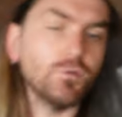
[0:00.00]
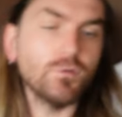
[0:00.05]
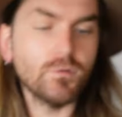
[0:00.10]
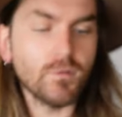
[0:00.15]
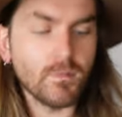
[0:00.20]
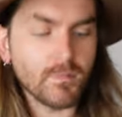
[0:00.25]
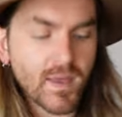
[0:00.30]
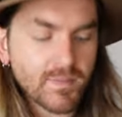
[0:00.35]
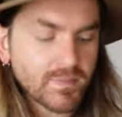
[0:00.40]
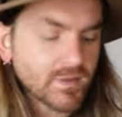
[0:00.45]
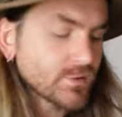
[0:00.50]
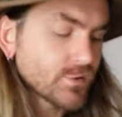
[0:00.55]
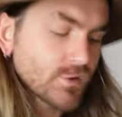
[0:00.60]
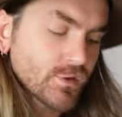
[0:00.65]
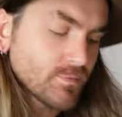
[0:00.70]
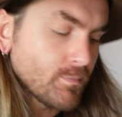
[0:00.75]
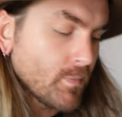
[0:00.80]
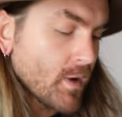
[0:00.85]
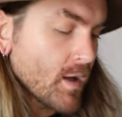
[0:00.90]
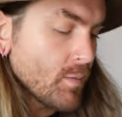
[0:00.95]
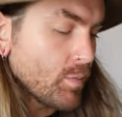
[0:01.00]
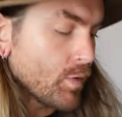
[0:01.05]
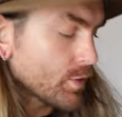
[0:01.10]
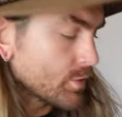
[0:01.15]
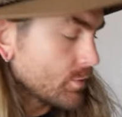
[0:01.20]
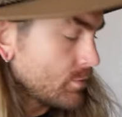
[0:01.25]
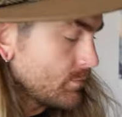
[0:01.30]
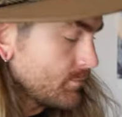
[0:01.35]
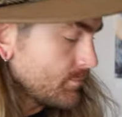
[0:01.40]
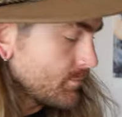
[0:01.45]
you, maybe it's just my
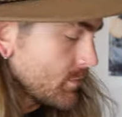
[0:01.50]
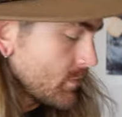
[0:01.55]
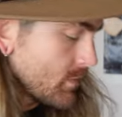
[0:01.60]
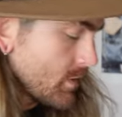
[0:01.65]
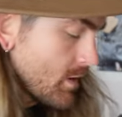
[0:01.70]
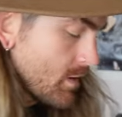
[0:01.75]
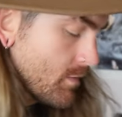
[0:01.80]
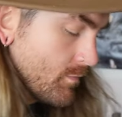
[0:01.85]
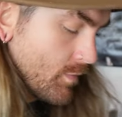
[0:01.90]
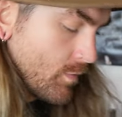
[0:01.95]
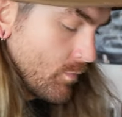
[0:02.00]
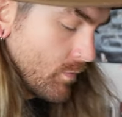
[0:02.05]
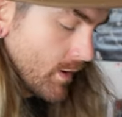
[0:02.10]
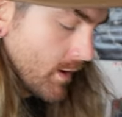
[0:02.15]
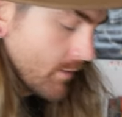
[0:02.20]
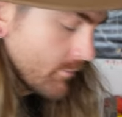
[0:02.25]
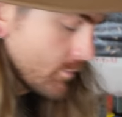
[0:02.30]
bottle, but when I